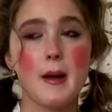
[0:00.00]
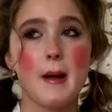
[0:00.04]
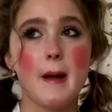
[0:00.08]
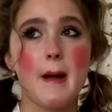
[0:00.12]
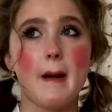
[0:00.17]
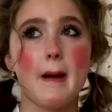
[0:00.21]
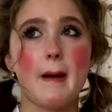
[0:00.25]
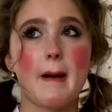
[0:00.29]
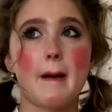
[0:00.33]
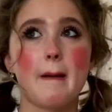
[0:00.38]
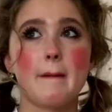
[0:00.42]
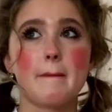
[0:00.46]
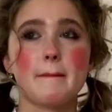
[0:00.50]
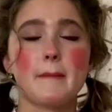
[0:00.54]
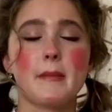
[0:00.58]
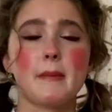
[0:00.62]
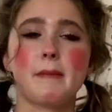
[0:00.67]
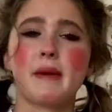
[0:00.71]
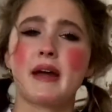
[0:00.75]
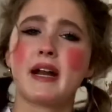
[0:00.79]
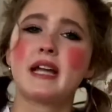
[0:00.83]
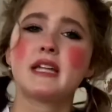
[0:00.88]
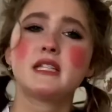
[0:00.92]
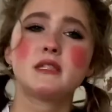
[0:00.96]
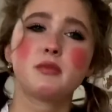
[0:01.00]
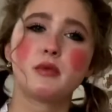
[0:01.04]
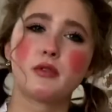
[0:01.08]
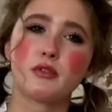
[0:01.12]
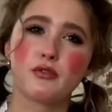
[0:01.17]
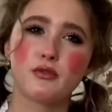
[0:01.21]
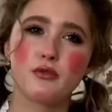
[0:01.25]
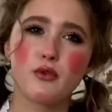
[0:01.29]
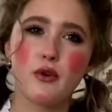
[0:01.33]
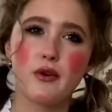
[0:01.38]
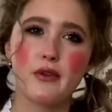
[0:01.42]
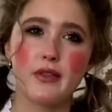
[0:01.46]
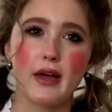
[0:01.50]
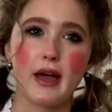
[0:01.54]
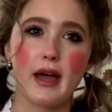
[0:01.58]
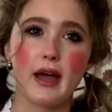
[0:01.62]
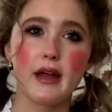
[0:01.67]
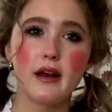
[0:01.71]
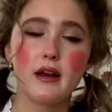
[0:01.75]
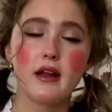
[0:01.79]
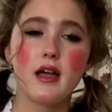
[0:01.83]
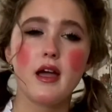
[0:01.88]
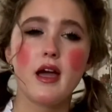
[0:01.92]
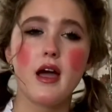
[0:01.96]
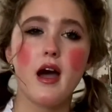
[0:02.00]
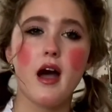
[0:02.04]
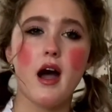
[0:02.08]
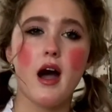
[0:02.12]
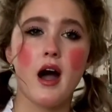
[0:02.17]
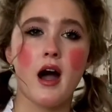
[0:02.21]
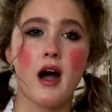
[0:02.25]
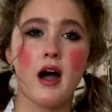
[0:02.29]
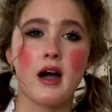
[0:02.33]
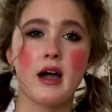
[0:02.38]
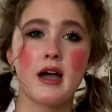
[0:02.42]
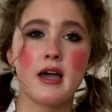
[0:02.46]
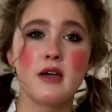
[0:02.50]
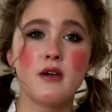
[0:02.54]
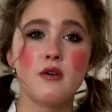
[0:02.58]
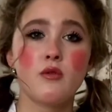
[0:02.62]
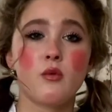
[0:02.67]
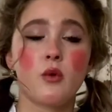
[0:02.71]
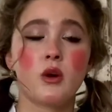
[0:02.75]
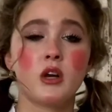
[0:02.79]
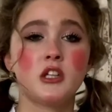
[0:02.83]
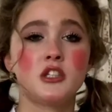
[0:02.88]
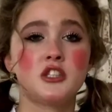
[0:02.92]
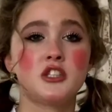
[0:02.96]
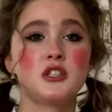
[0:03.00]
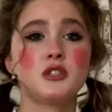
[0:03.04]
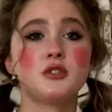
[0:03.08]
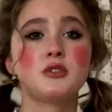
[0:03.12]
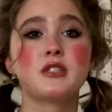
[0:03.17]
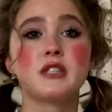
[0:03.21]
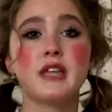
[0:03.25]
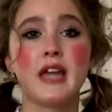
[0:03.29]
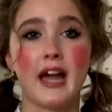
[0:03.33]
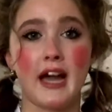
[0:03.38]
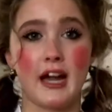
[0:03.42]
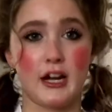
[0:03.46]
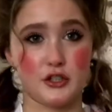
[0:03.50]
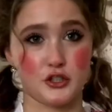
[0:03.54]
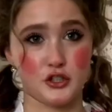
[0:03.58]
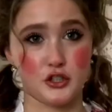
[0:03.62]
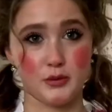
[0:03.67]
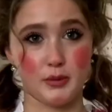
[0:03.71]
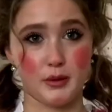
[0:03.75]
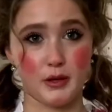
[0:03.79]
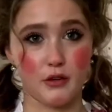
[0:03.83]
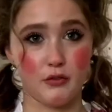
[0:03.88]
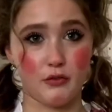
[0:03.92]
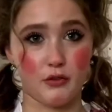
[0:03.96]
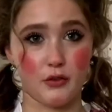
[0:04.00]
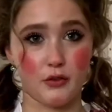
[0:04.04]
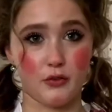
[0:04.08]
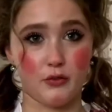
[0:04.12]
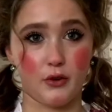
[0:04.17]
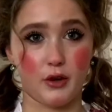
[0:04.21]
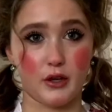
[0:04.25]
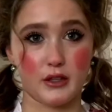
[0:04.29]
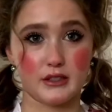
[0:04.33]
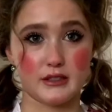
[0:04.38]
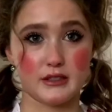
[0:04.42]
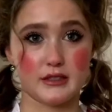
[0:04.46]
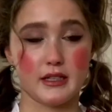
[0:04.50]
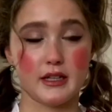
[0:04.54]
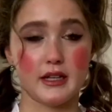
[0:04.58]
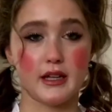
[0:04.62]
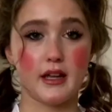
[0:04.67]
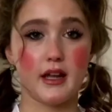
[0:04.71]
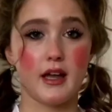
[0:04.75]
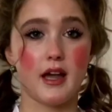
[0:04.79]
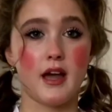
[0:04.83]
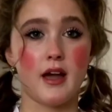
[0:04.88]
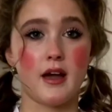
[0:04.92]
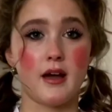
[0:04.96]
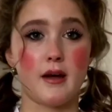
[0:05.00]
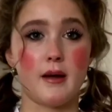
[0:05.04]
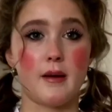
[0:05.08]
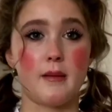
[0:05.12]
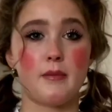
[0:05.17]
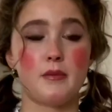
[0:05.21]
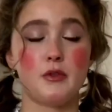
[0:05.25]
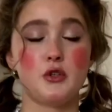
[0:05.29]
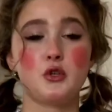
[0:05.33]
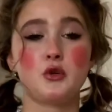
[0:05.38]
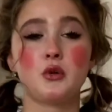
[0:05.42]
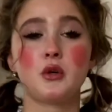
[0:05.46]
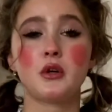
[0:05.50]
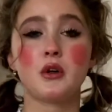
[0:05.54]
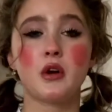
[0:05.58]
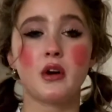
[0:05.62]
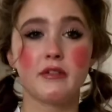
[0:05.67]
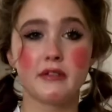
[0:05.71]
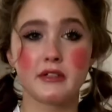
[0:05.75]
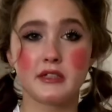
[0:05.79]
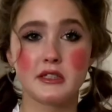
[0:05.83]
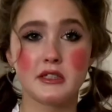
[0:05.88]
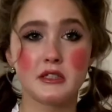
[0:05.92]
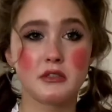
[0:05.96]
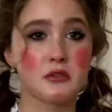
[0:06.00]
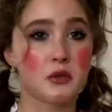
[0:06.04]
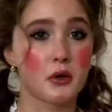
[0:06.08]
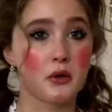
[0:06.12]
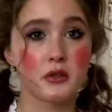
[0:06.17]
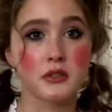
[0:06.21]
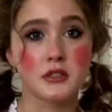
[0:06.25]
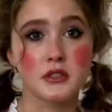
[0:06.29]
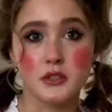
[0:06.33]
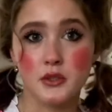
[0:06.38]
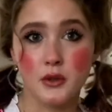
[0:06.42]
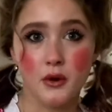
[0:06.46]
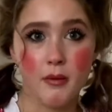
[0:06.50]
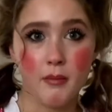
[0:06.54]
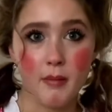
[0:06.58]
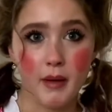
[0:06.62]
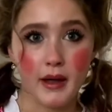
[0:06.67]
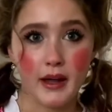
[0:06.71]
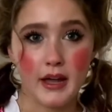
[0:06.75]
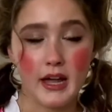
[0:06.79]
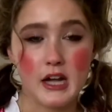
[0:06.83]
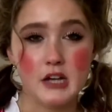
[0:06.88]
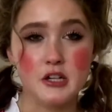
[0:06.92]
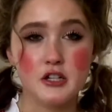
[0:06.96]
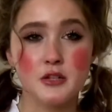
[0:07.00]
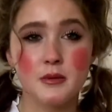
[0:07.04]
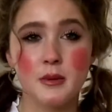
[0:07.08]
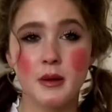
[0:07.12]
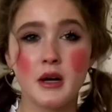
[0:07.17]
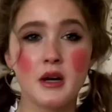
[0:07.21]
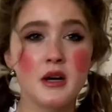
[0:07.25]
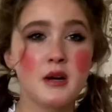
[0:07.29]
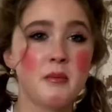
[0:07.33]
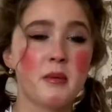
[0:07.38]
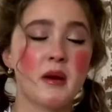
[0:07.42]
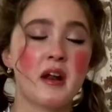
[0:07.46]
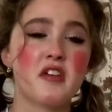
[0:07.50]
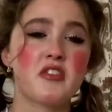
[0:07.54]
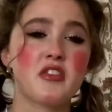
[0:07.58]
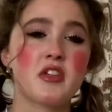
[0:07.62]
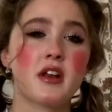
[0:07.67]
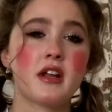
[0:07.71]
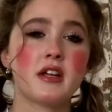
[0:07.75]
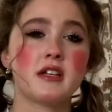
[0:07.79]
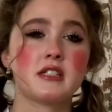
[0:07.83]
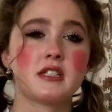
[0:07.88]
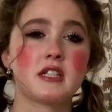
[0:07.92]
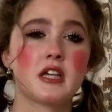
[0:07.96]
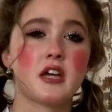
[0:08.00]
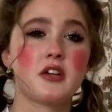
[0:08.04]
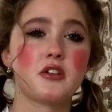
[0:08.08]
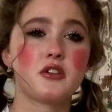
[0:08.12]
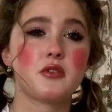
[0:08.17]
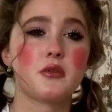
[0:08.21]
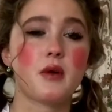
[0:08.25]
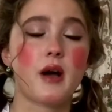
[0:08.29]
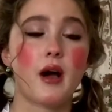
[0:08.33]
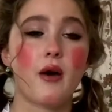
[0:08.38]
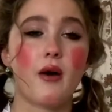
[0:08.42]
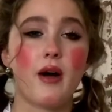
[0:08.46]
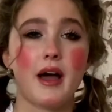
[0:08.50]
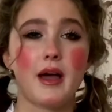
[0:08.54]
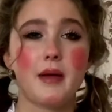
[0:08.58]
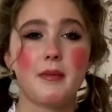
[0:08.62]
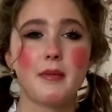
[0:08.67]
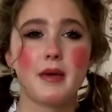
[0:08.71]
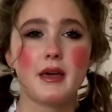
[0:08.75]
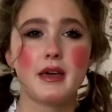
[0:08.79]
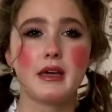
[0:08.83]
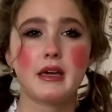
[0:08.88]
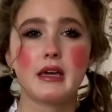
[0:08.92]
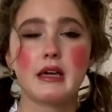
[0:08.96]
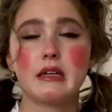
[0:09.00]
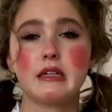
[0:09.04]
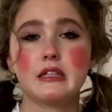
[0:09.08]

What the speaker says: But I guess before that, I wanted to use cashew butter for the frosting. You can obviously go to the store and buy cashew butter, but I thought I'd tell you how I make it.